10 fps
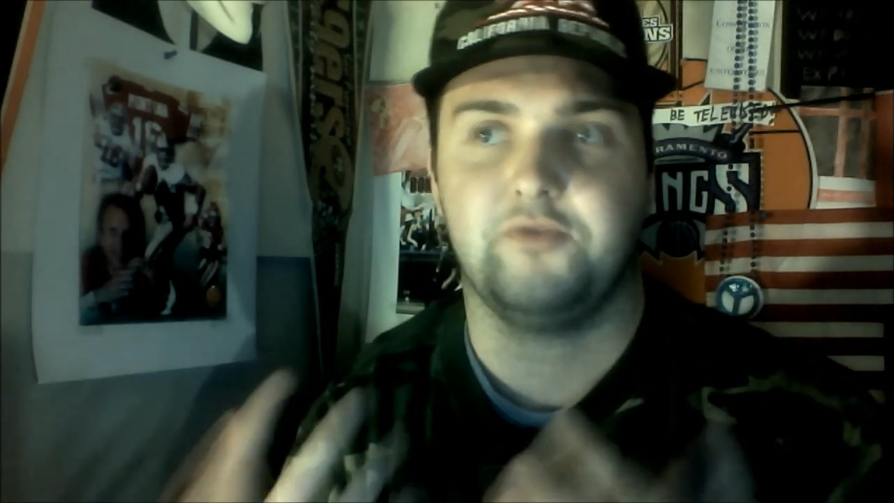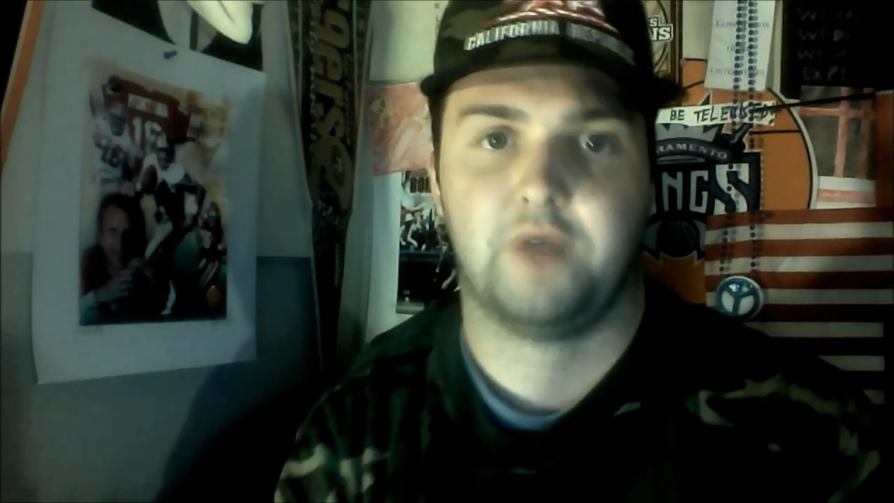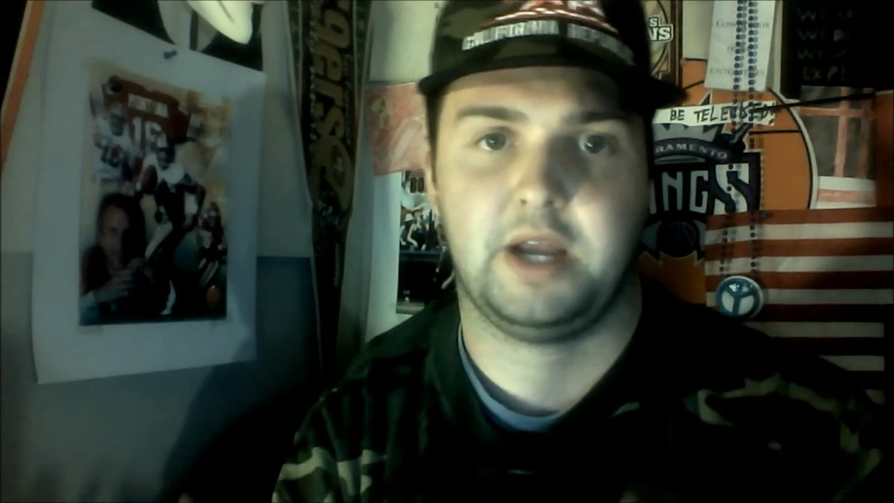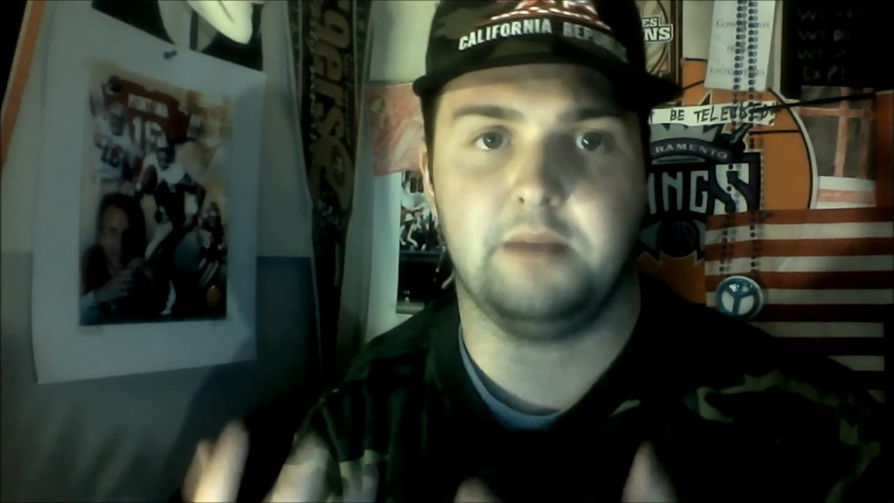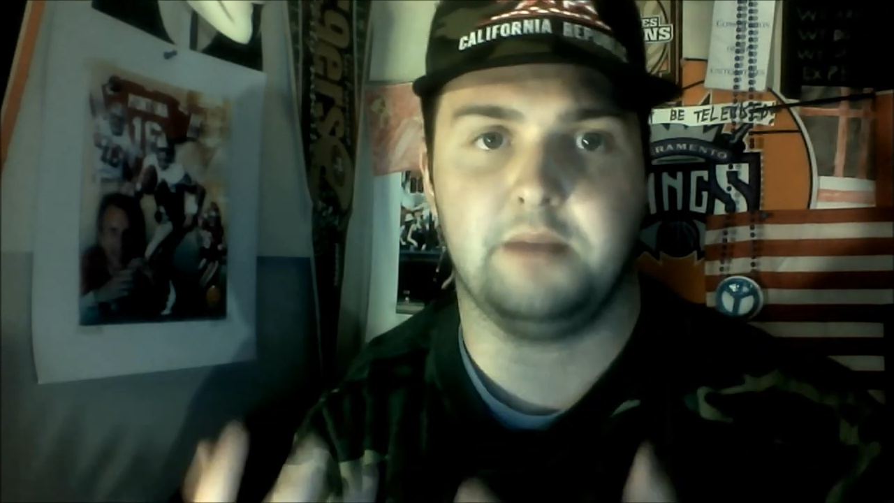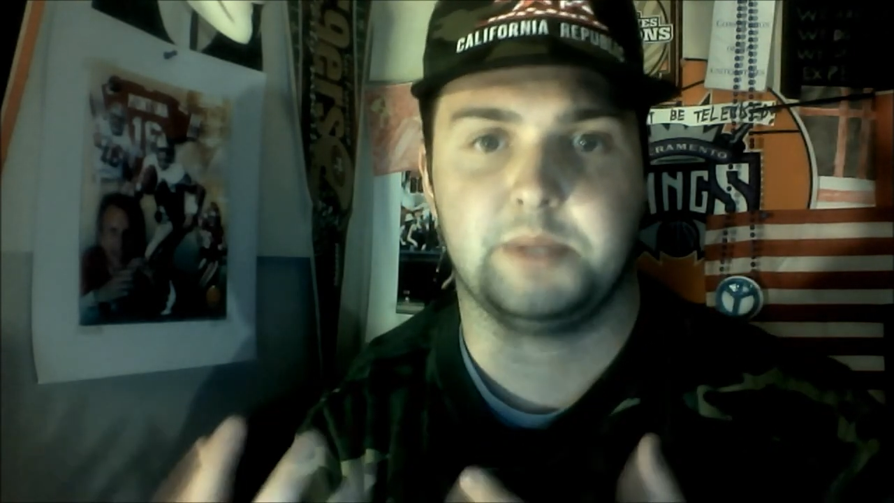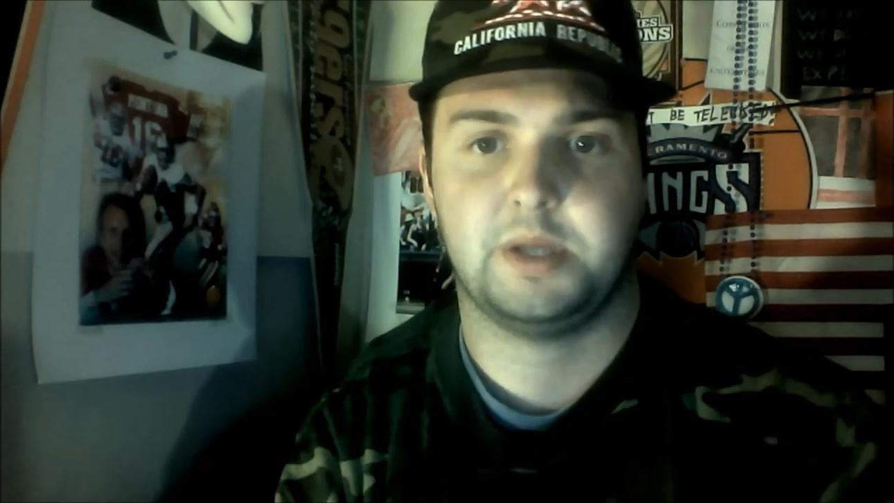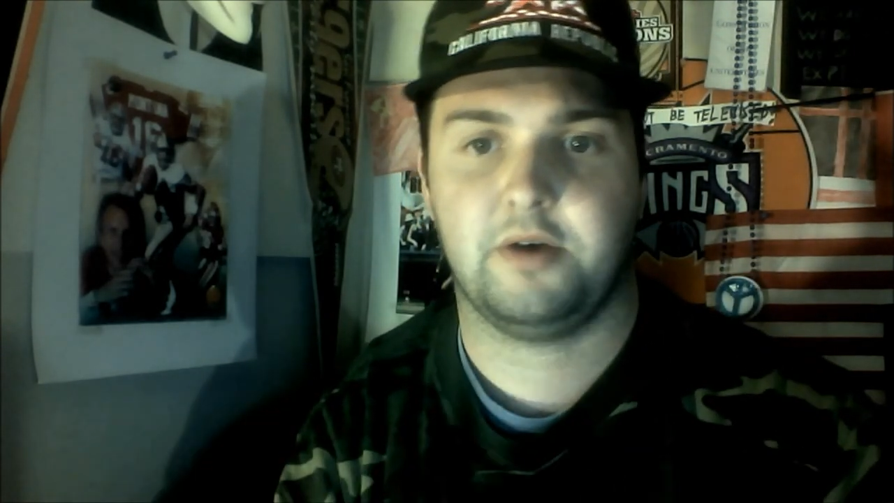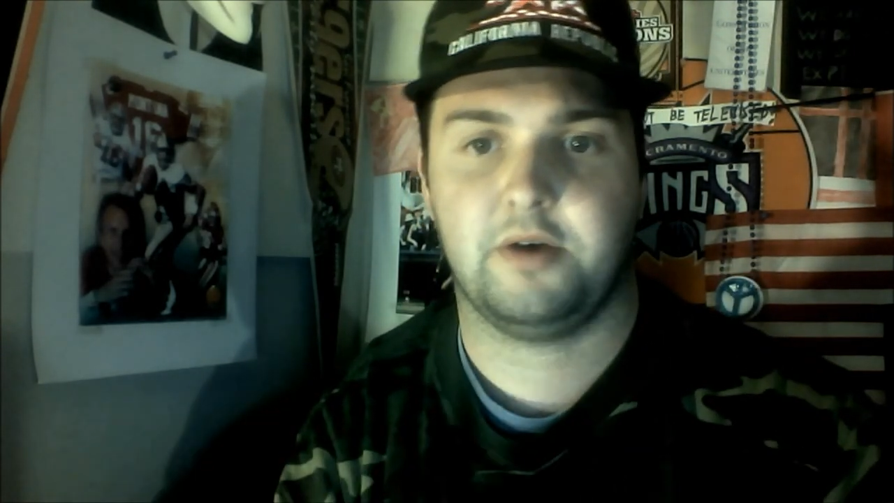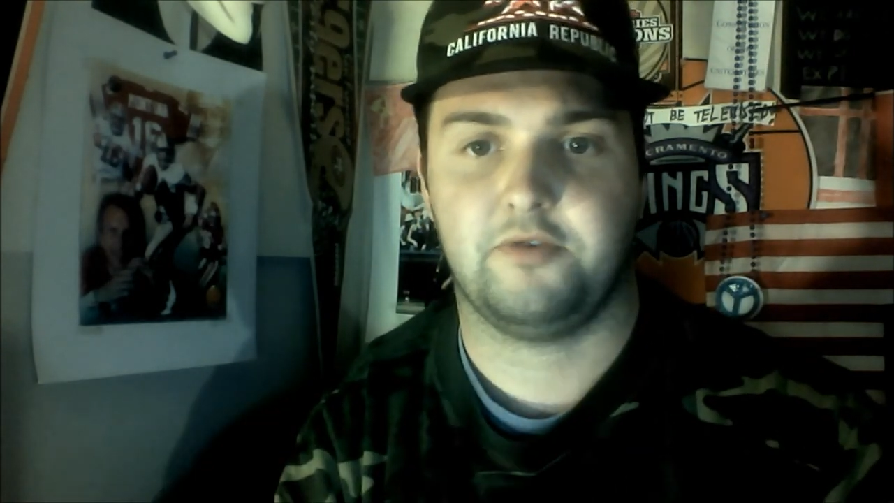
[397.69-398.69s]
Drain
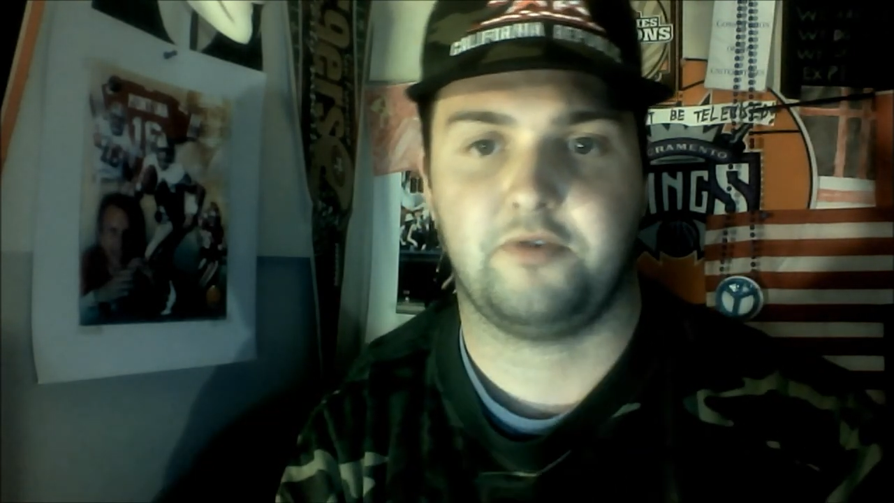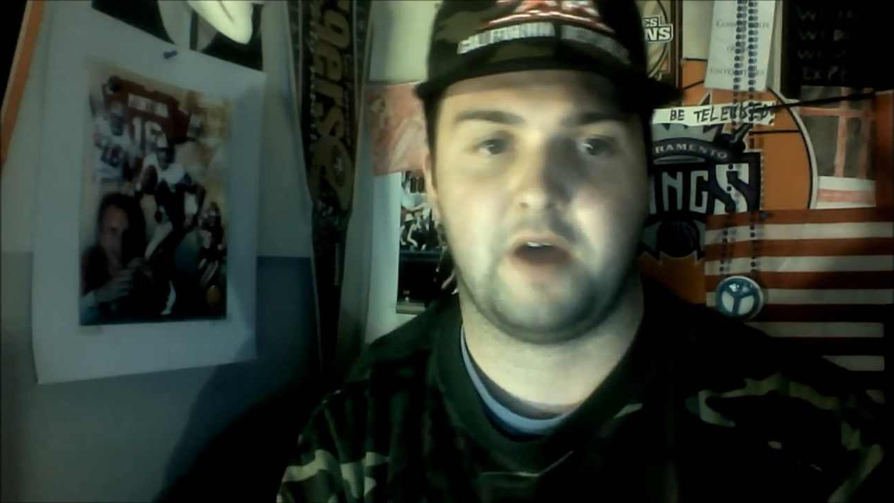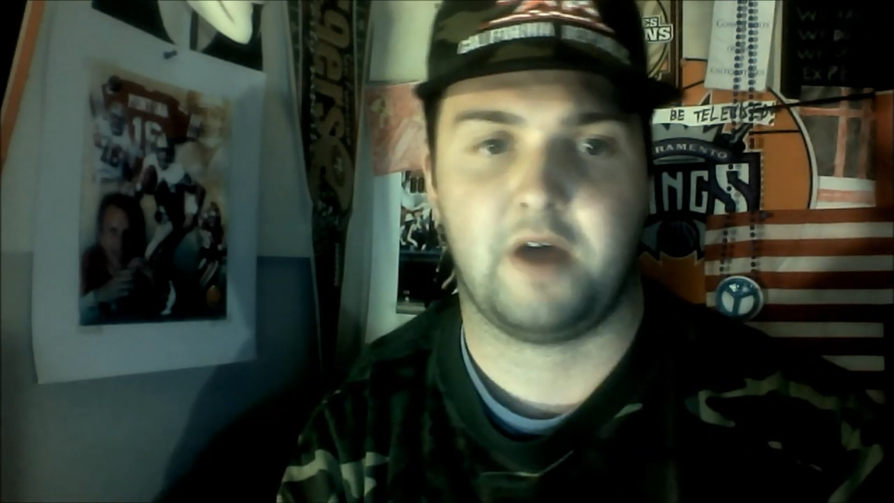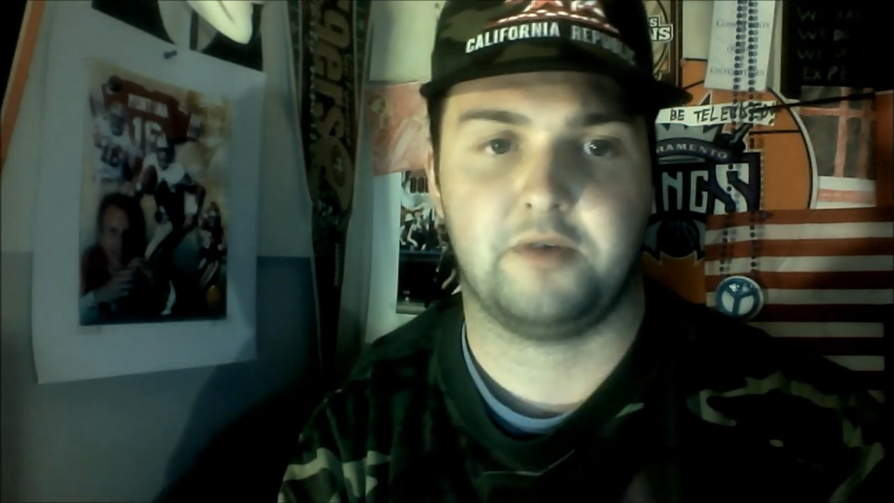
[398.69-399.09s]
himself,